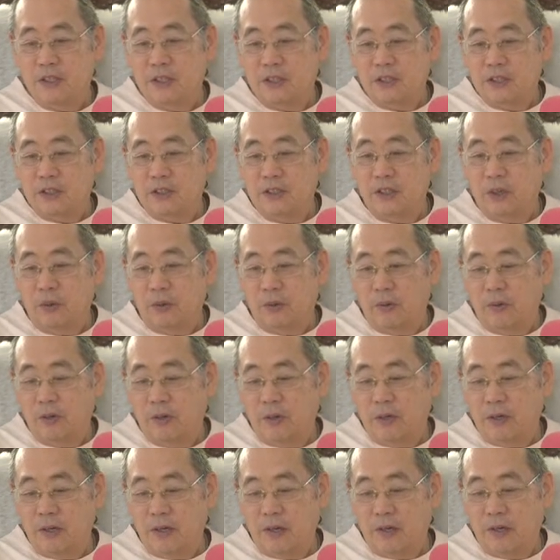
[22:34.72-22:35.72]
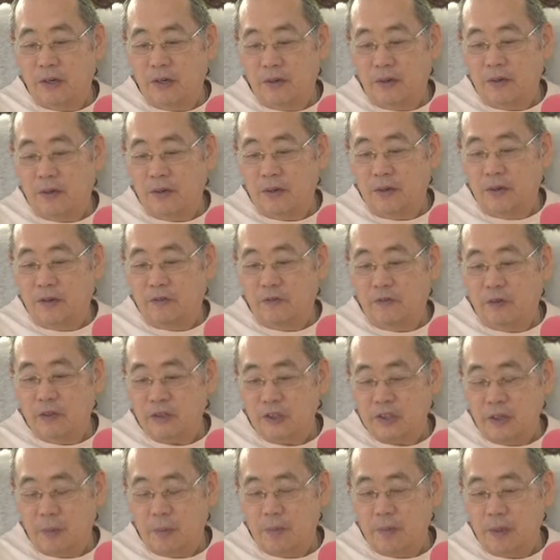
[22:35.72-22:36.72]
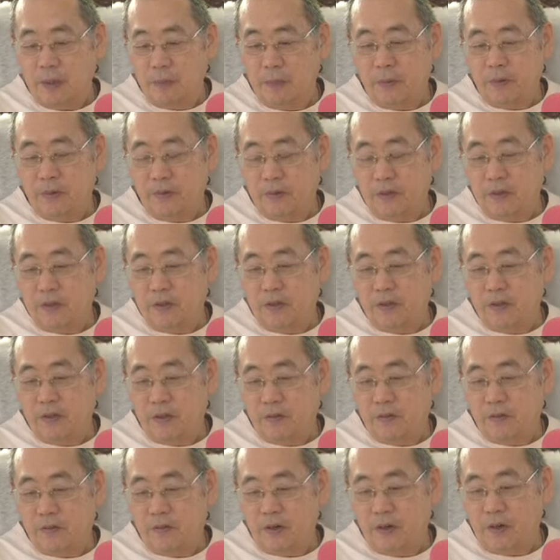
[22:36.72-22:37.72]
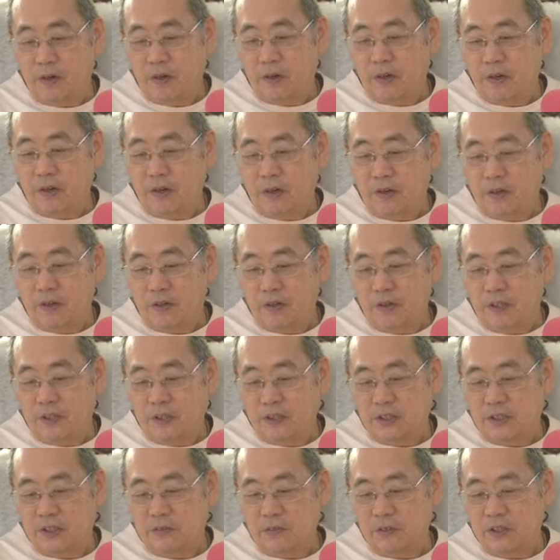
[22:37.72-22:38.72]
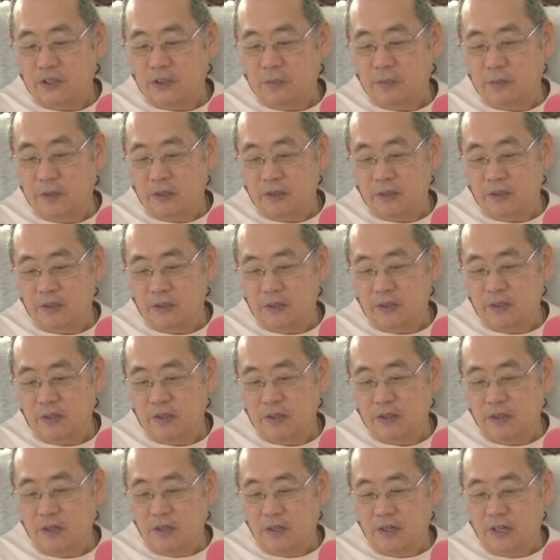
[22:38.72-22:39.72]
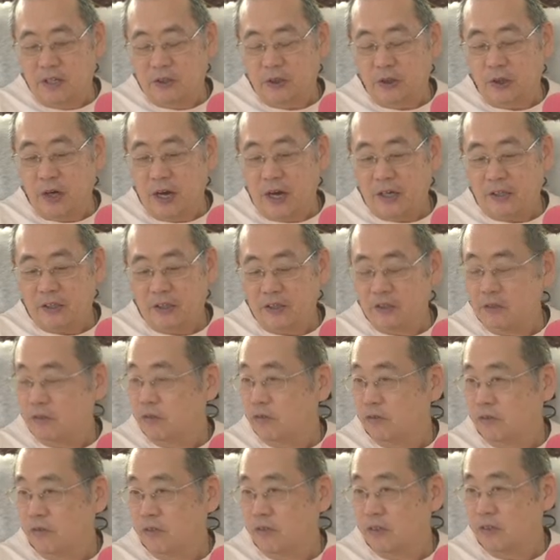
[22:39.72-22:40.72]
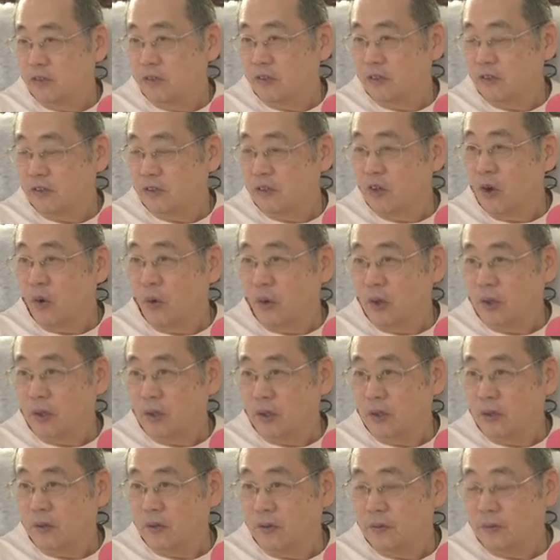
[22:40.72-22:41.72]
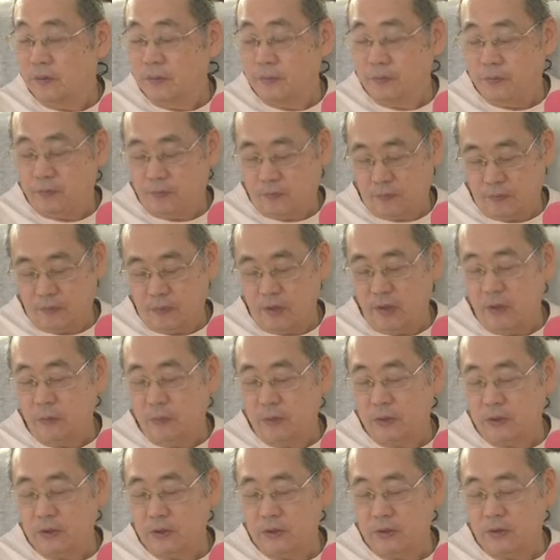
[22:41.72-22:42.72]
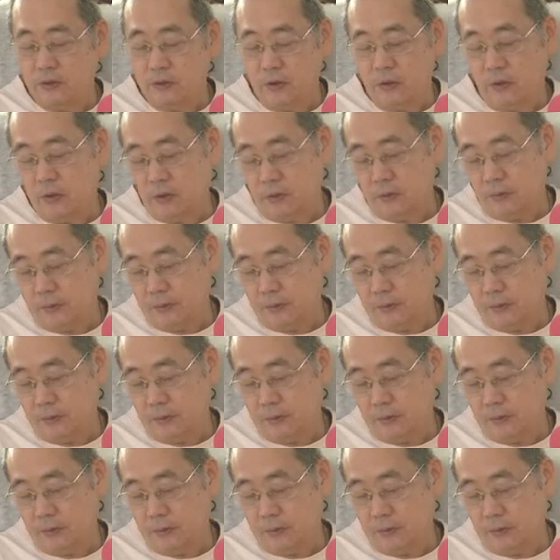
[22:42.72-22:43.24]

So, for some people, therefore, this seems to be the attractive goal, impersonal goal.